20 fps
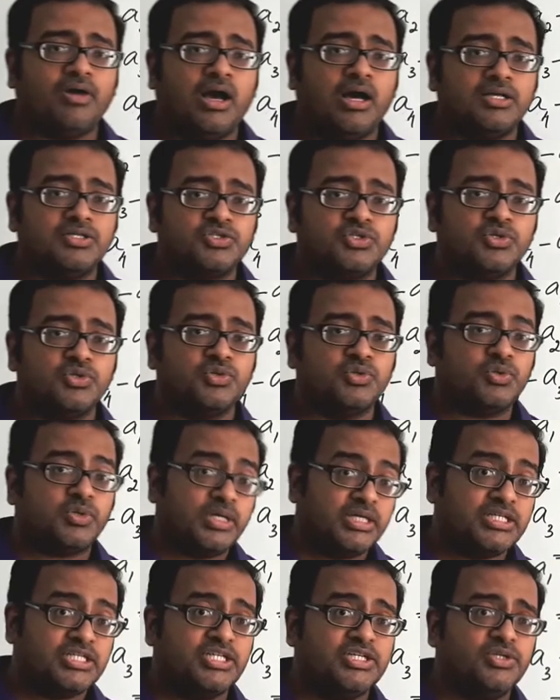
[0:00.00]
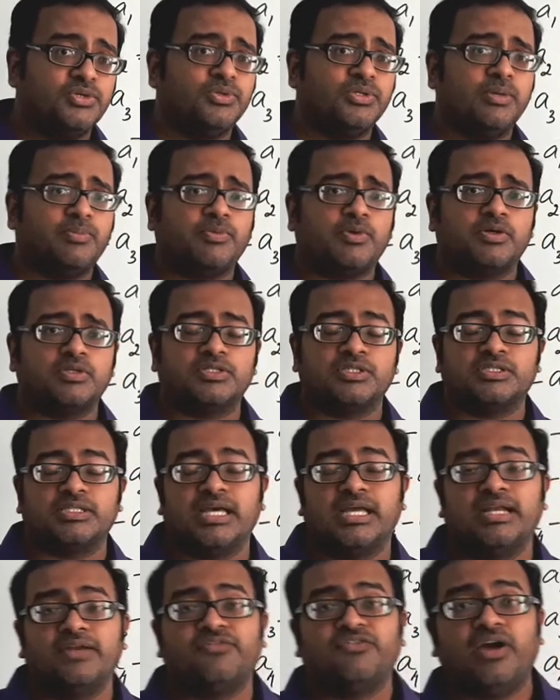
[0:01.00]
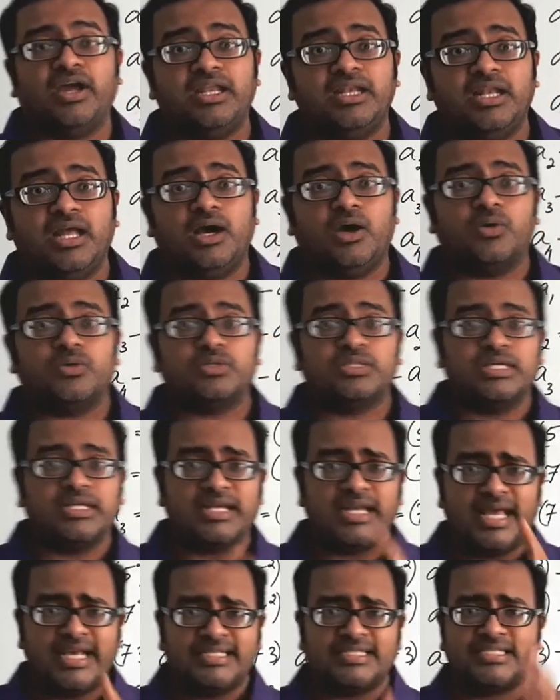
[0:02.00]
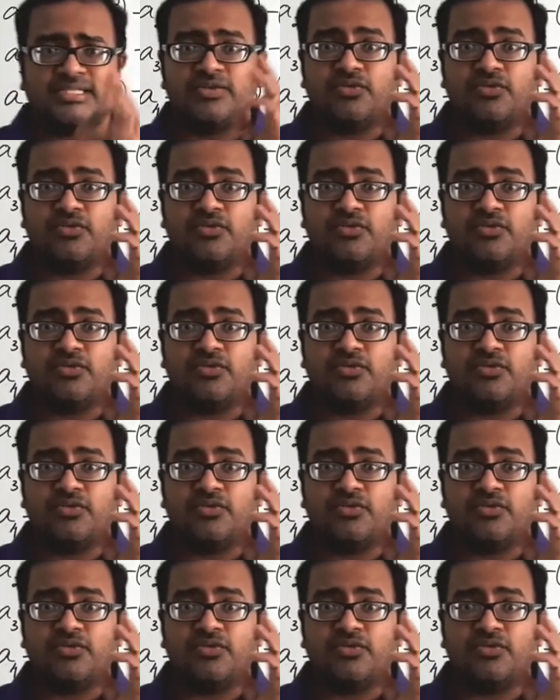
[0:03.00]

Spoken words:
asked you to continue the process and find out the next